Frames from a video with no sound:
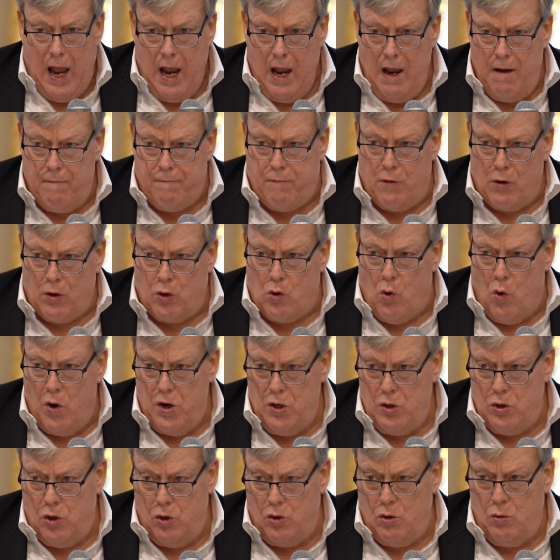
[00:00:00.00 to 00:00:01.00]
if you're
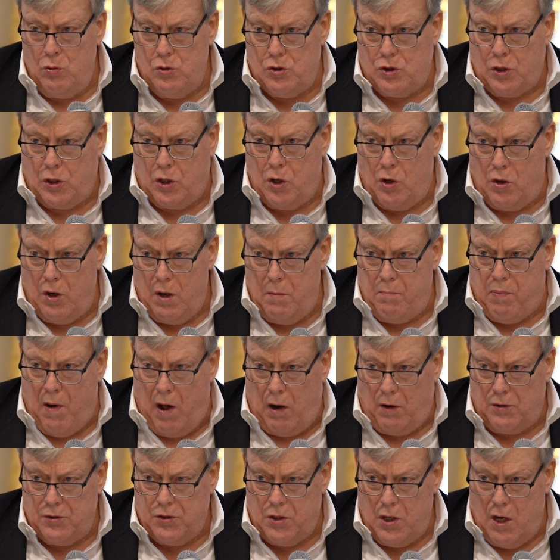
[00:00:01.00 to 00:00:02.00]
going to do security
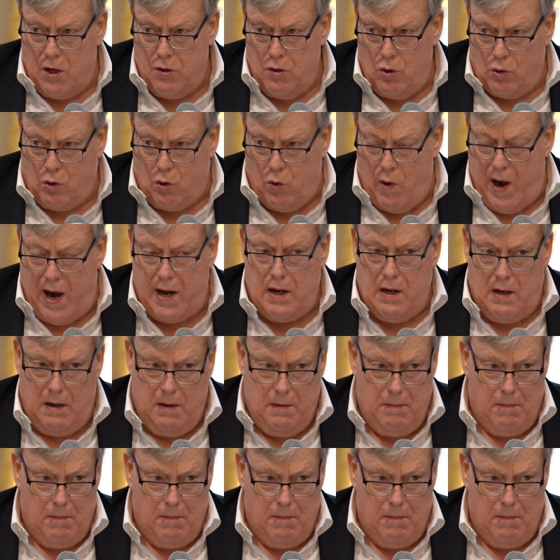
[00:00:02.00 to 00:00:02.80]
policy on Ukraine,